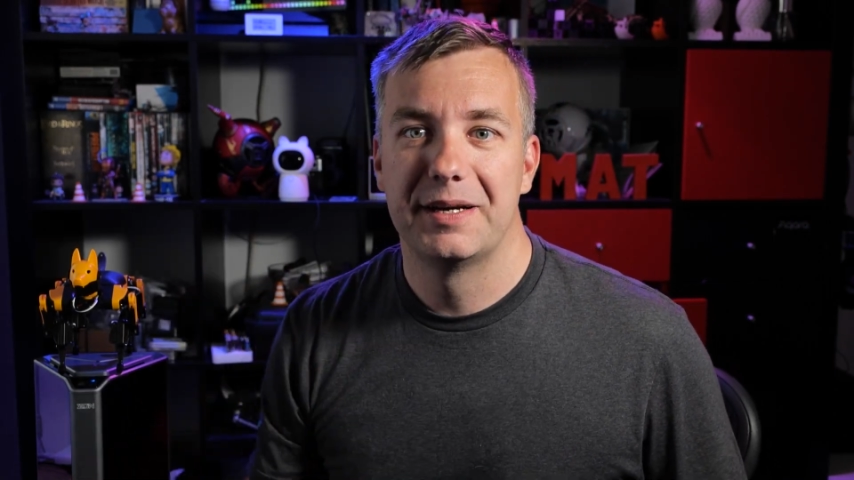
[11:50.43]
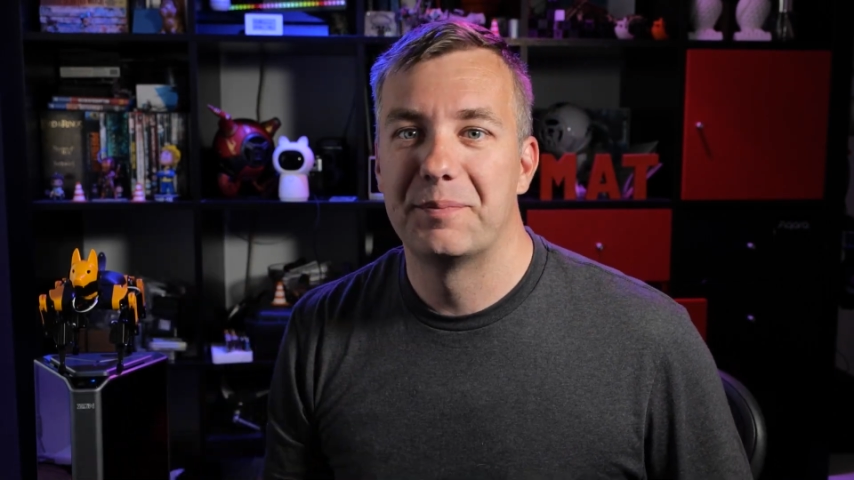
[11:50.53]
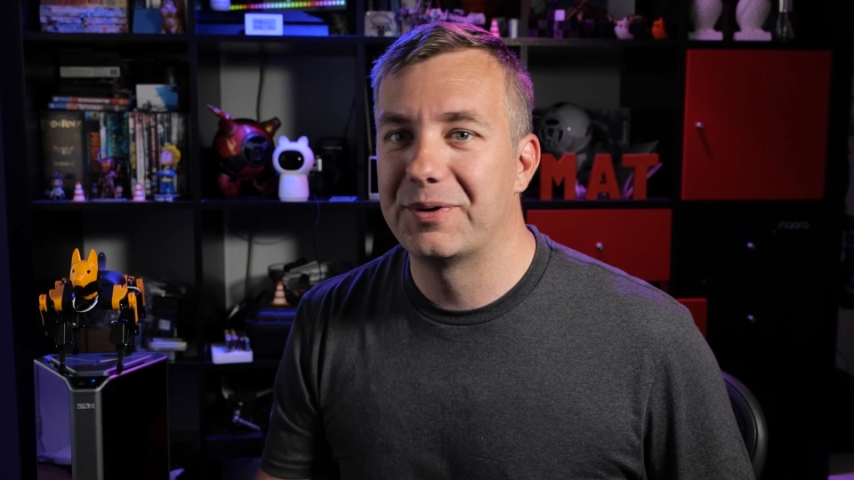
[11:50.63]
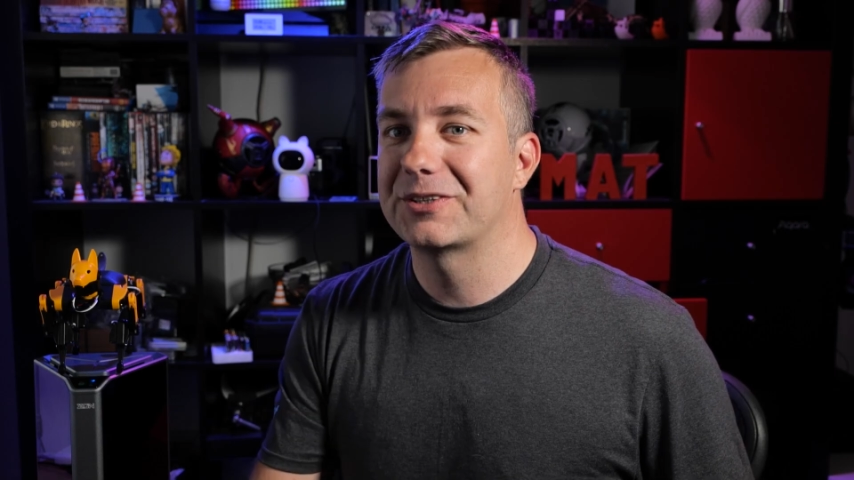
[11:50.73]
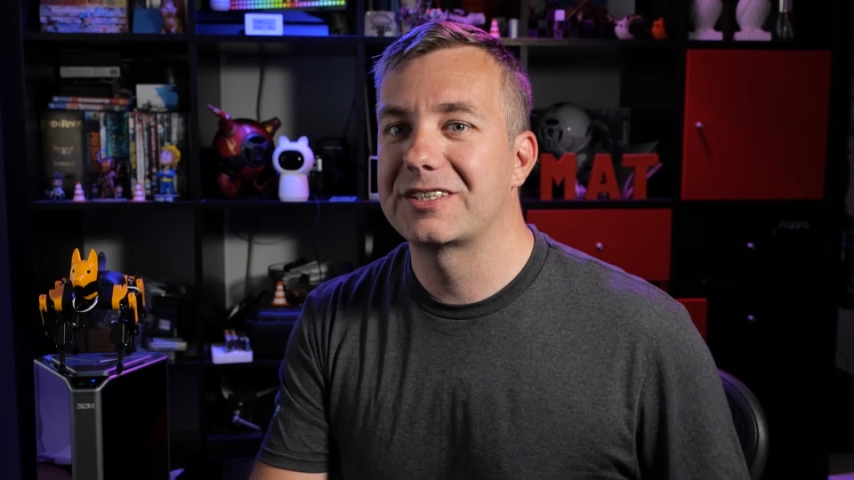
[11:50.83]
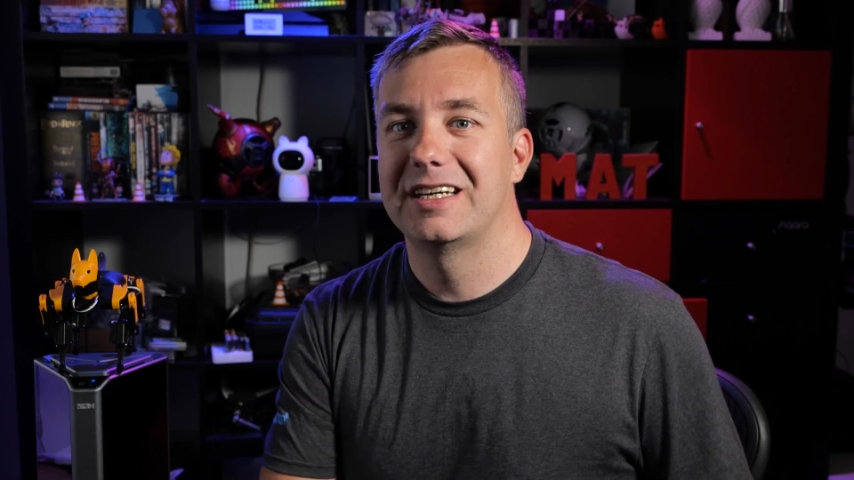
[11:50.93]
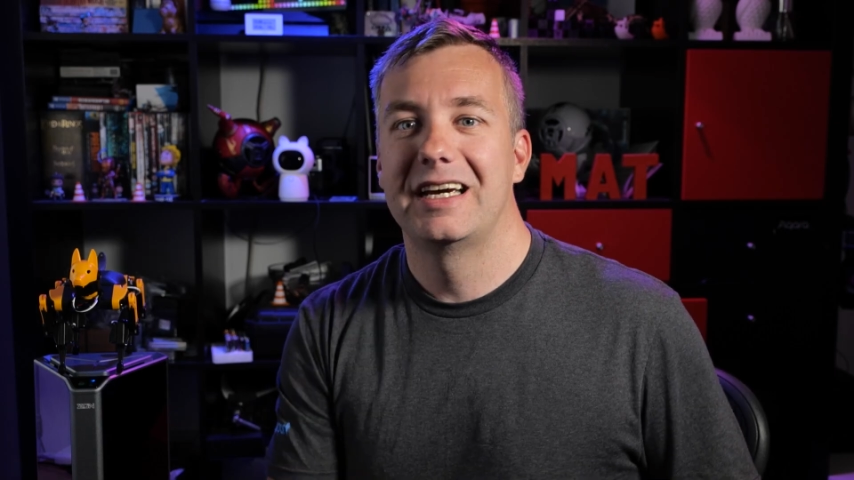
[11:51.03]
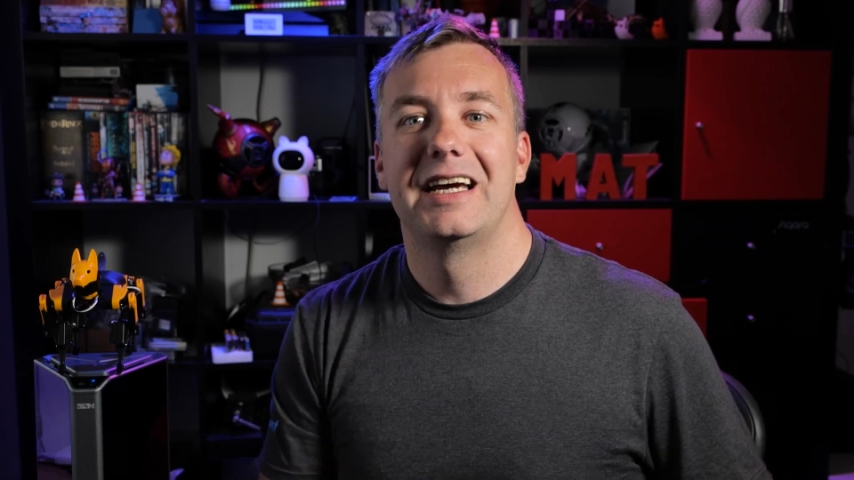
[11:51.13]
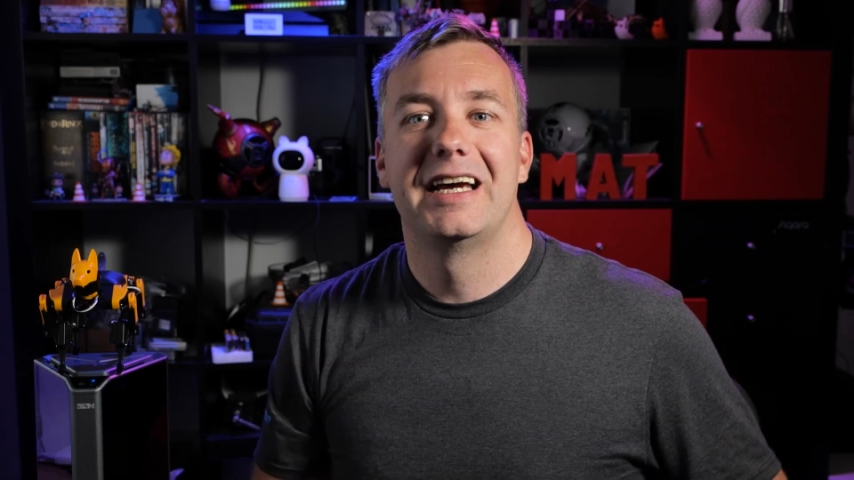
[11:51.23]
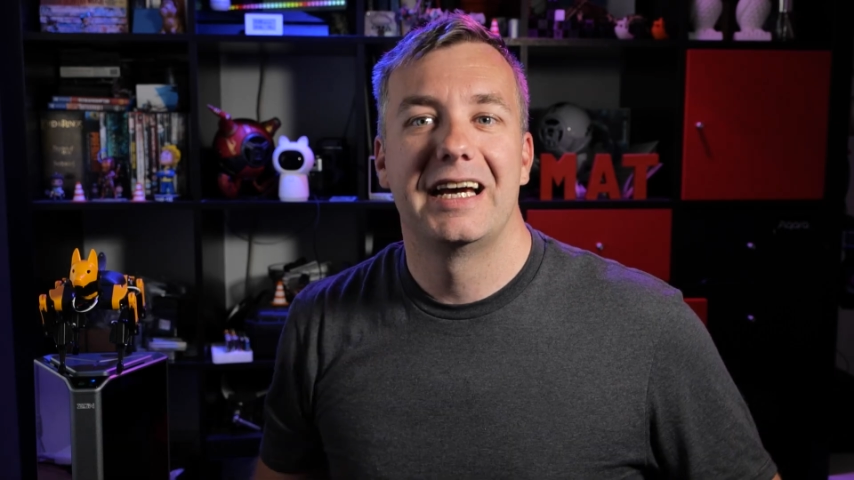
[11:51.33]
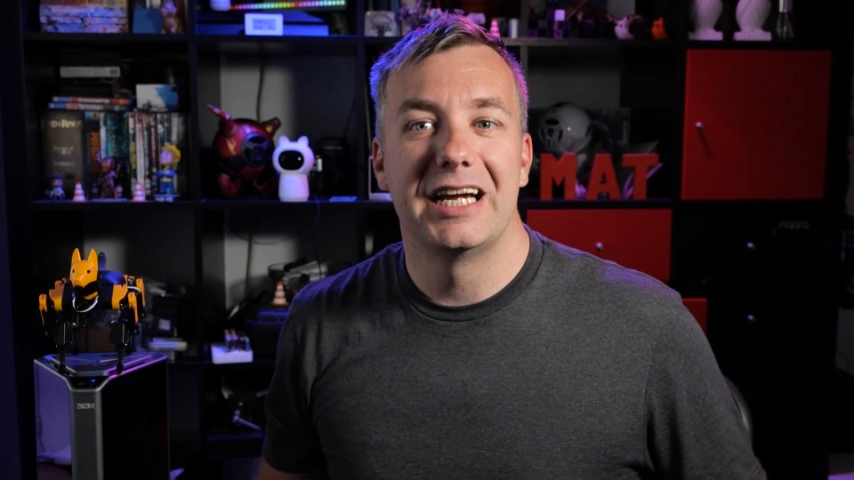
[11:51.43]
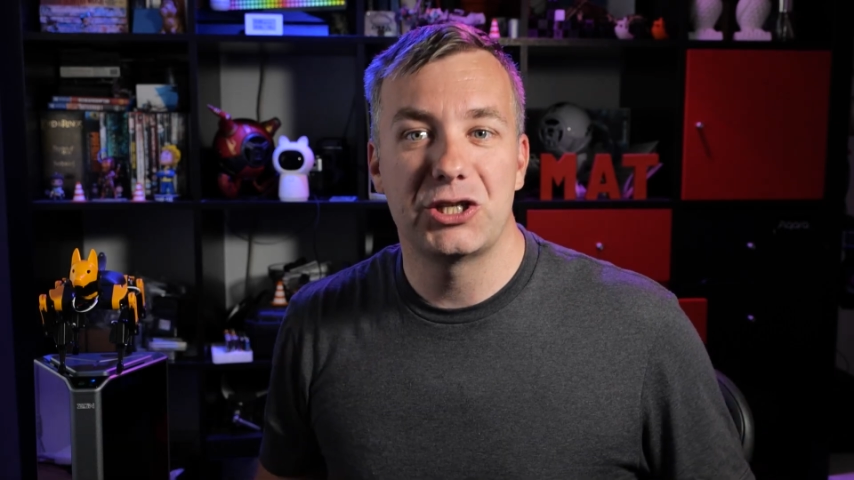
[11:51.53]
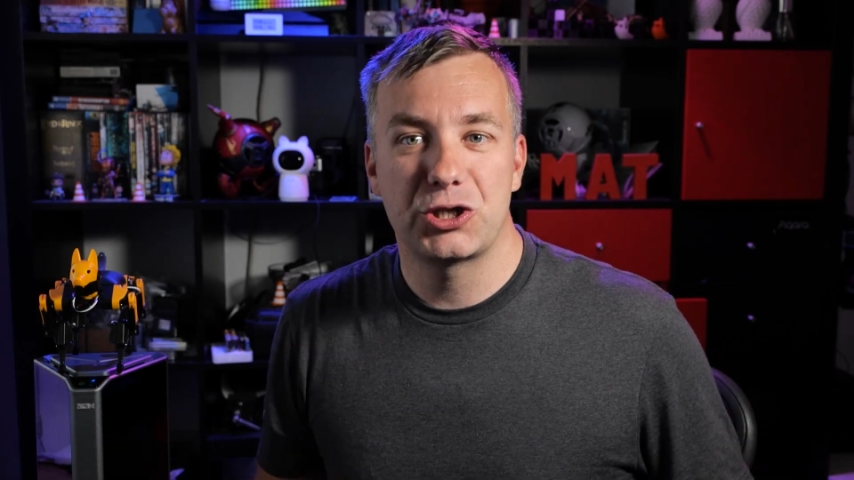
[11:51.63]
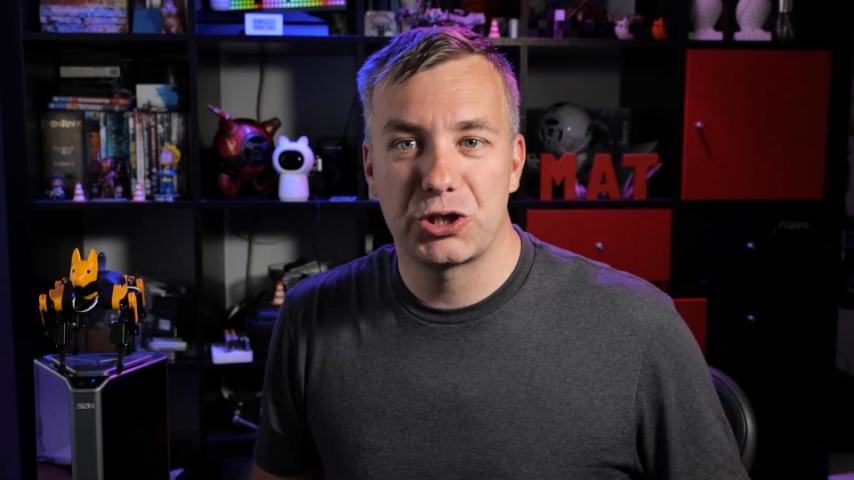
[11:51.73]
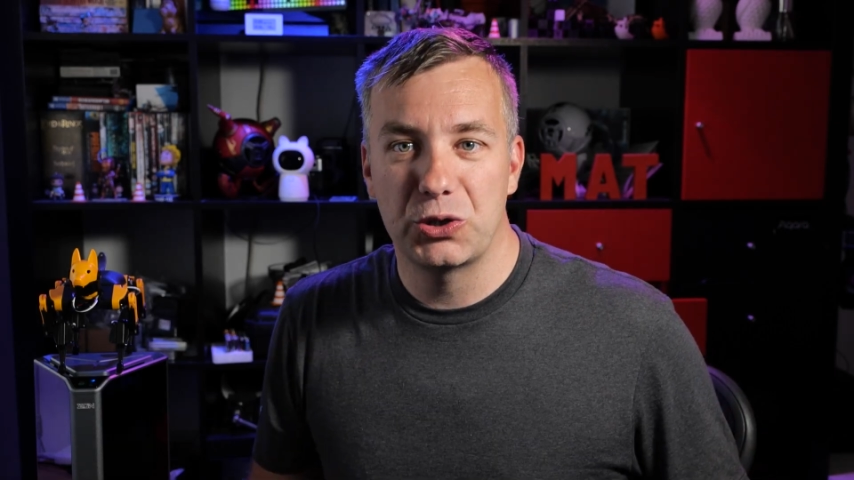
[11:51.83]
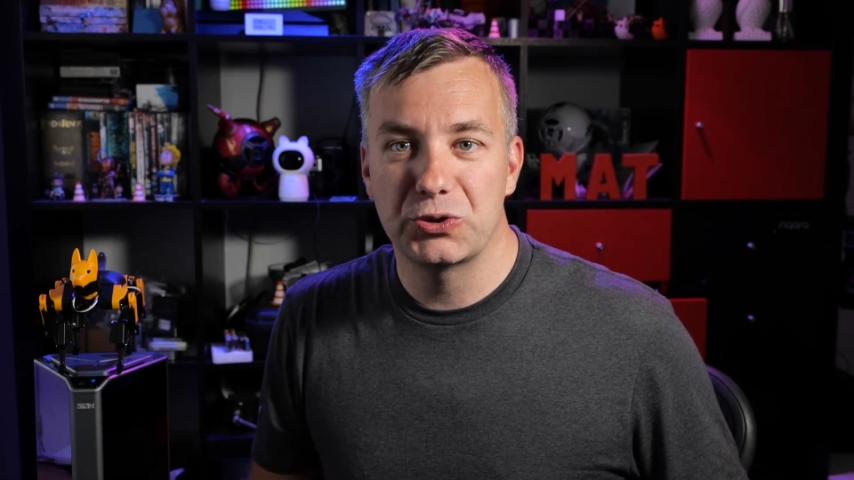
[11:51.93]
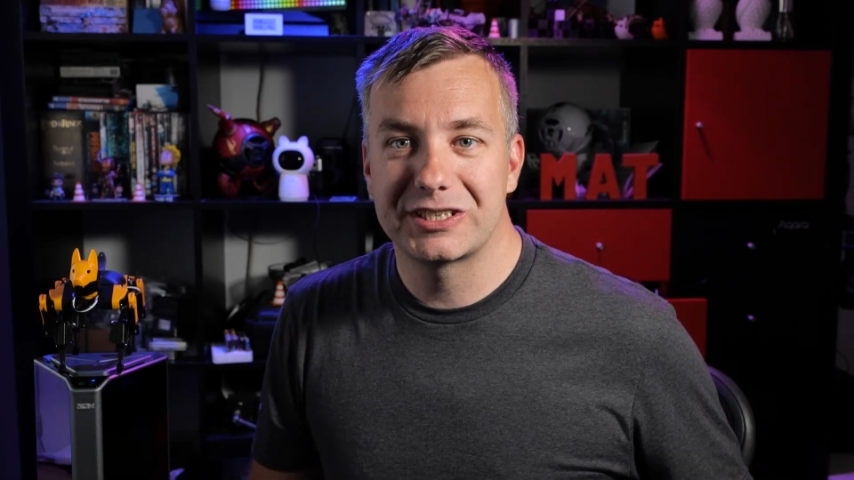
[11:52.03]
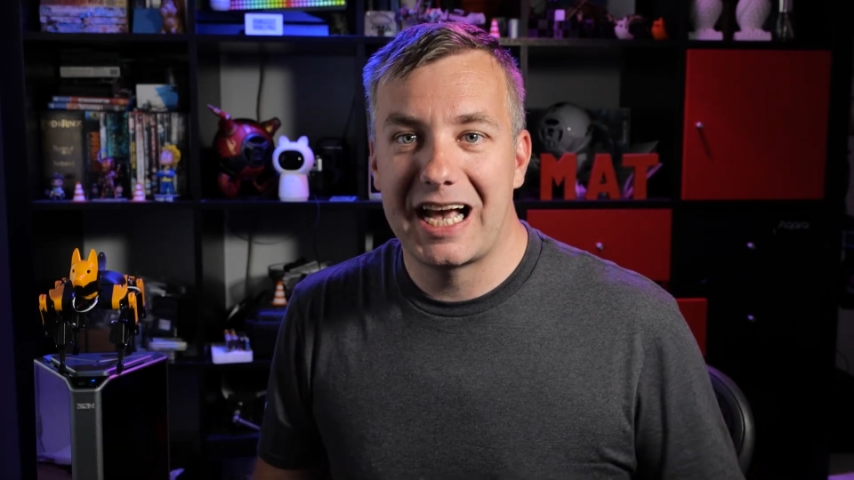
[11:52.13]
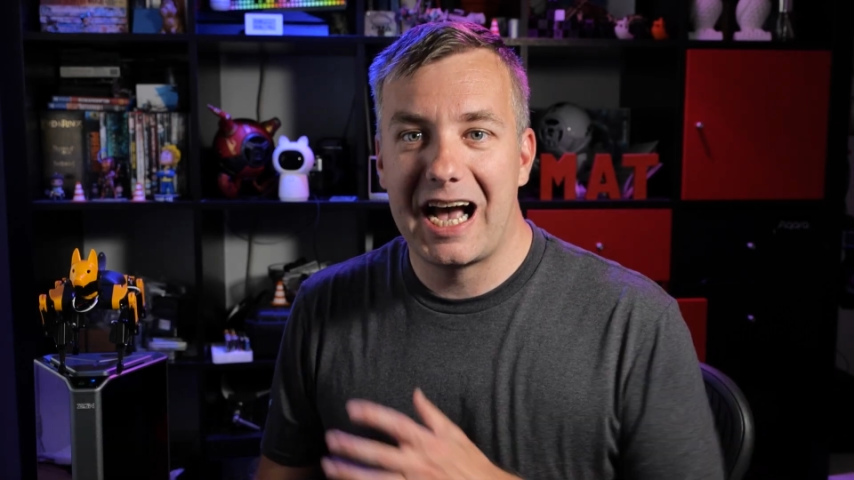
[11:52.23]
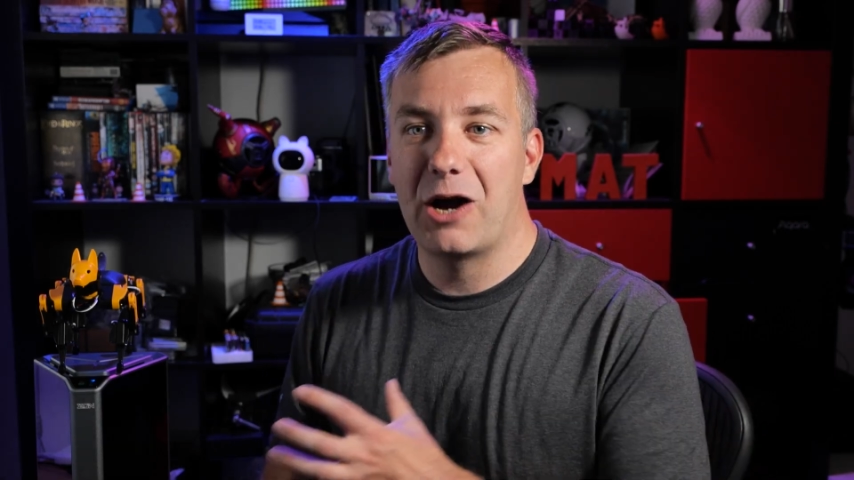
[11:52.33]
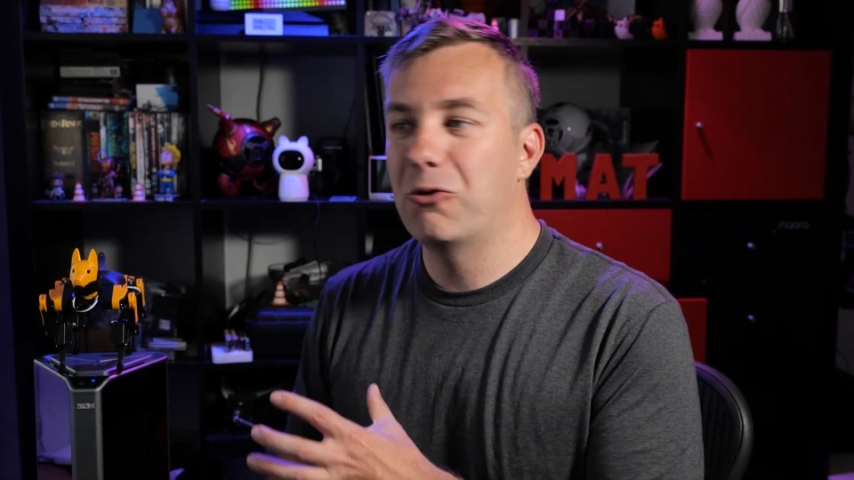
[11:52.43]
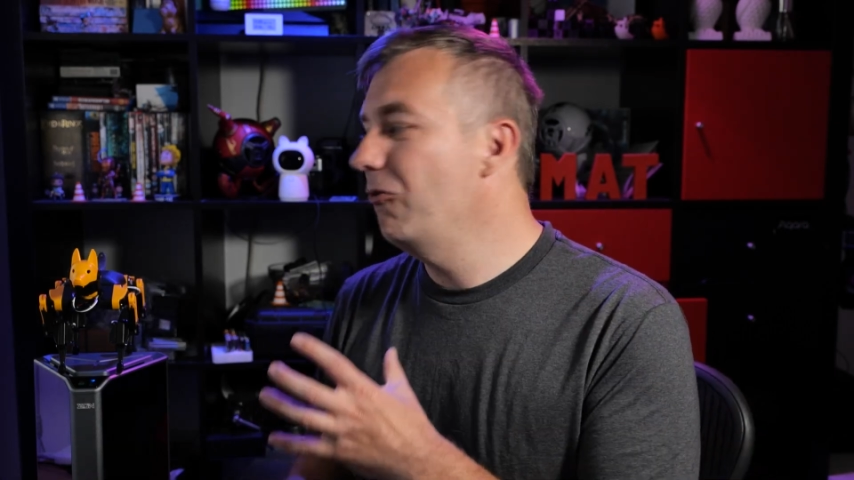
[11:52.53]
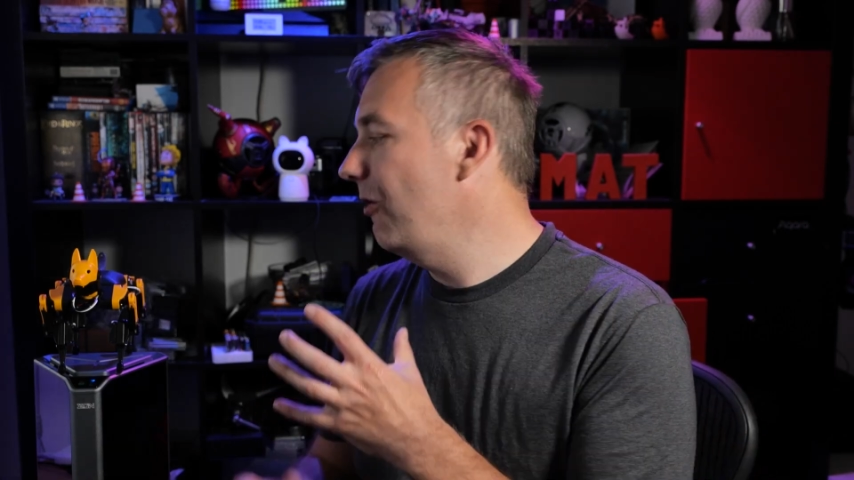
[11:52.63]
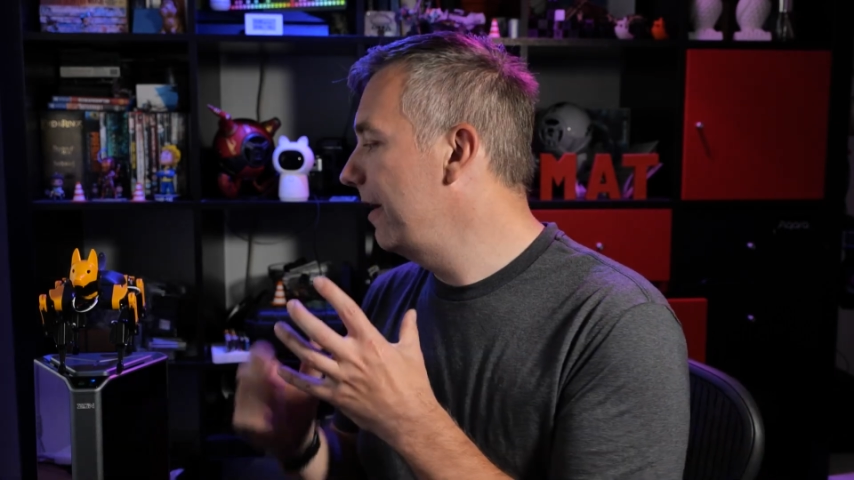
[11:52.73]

but it shows how